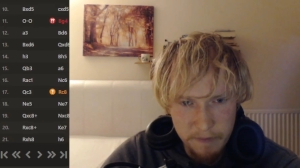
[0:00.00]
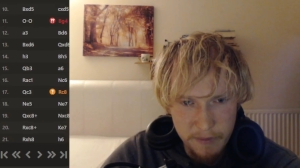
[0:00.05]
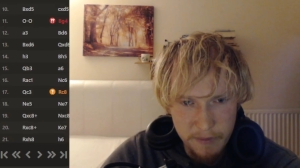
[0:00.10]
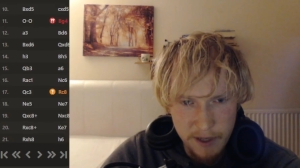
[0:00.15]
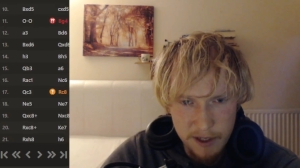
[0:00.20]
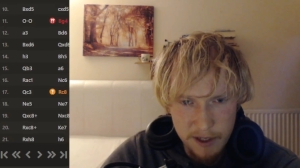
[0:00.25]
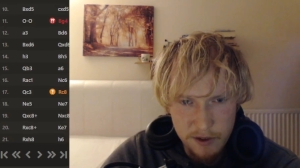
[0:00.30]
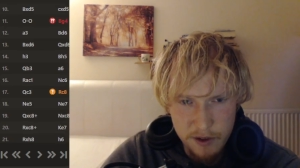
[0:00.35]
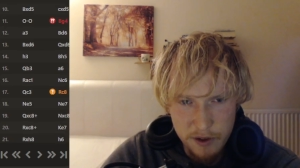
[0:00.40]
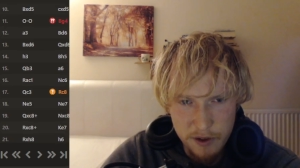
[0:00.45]

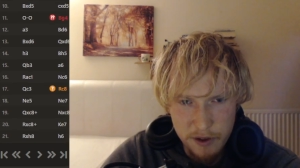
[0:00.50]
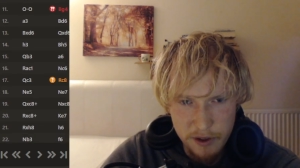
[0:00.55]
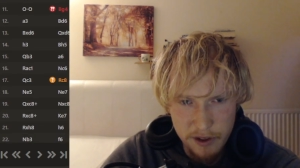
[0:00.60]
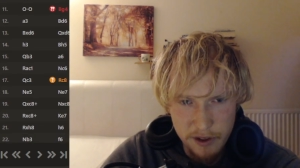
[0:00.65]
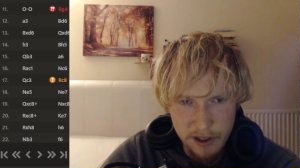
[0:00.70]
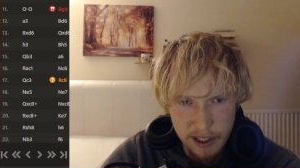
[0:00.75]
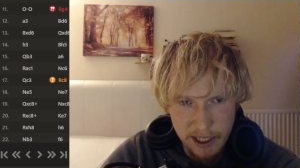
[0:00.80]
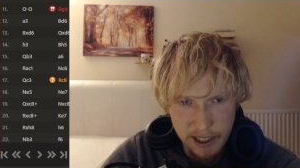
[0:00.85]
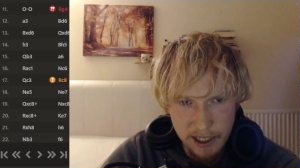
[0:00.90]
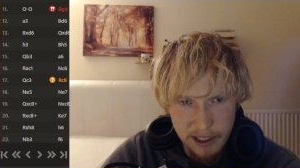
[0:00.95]
Engine
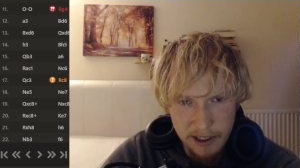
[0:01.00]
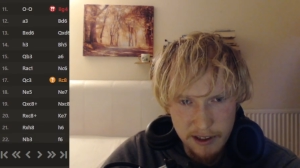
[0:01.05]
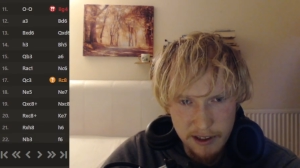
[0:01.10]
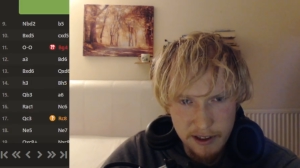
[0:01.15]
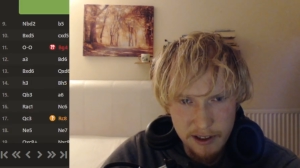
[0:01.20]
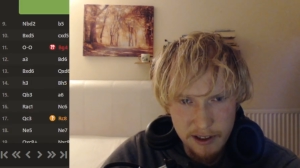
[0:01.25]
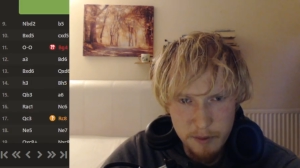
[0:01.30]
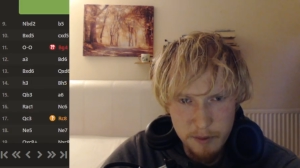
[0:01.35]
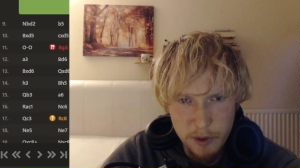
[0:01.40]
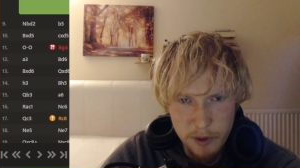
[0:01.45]
doesn't like it
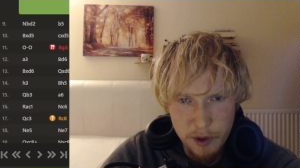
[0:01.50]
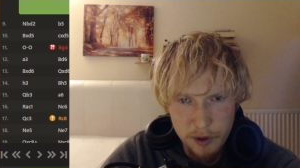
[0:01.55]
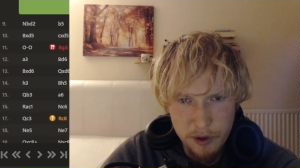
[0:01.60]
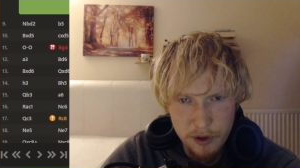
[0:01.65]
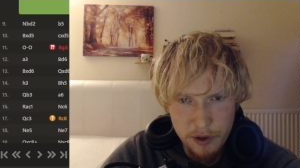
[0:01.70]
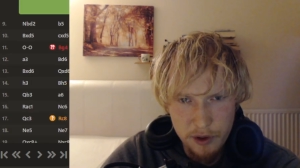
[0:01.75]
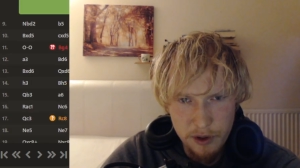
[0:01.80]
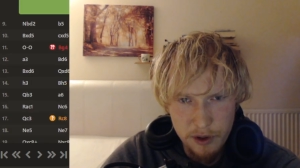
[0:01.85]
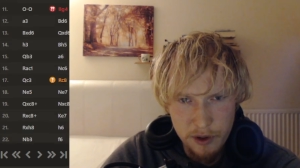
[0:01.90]
as much.